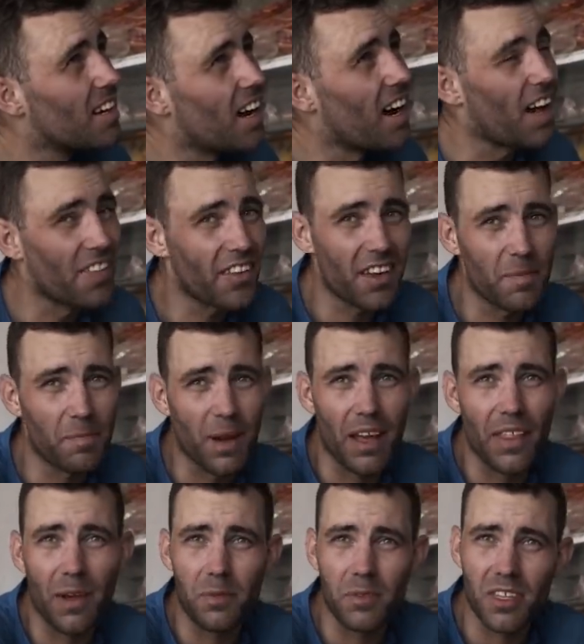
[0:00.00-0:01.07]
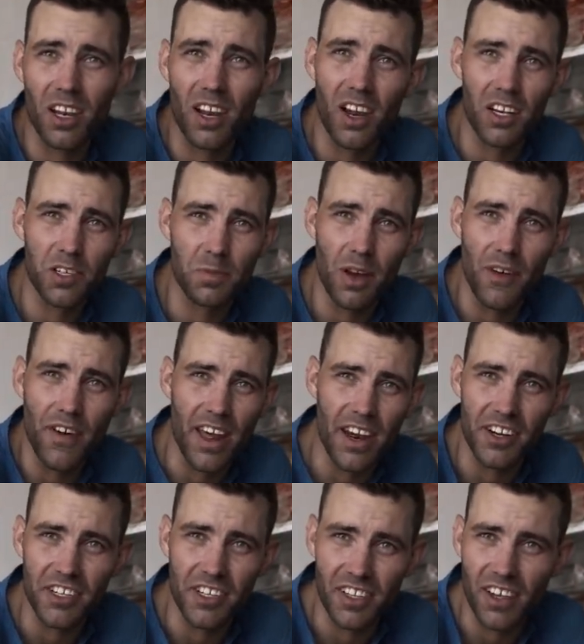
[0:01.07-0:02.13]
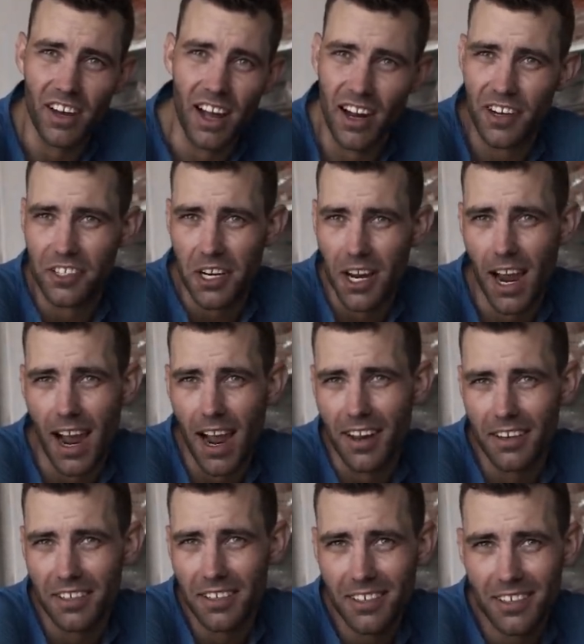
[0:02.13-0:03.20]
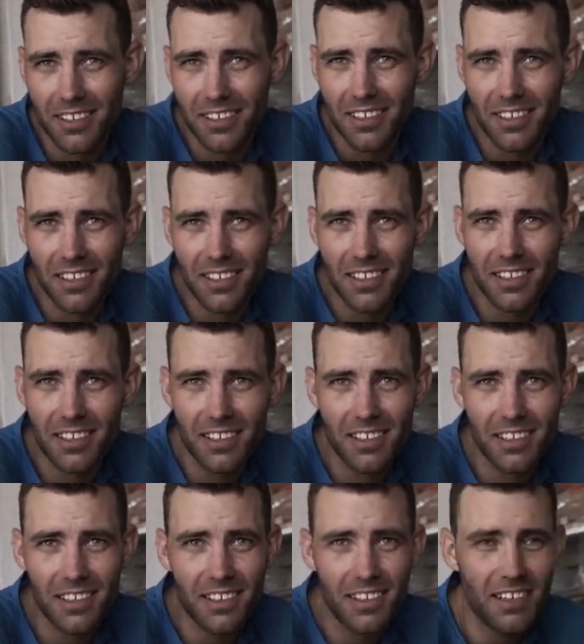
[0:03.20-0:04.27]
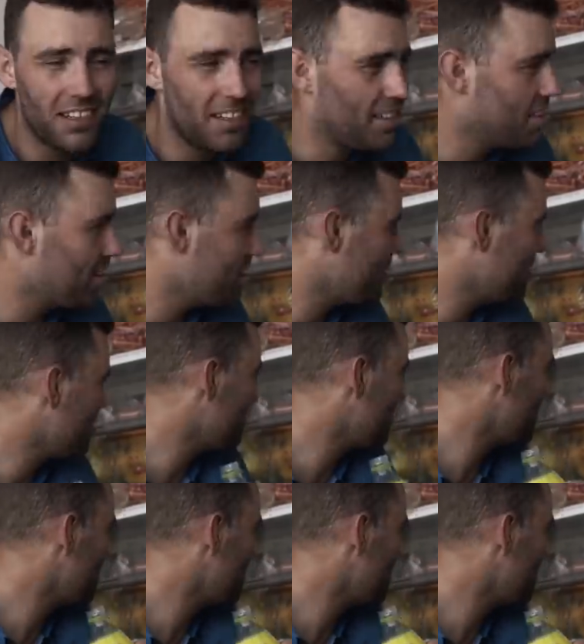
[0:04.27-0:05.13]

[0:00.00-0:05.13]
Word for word: I to get that, that was the last bit of energy that I actually had. That's horrible.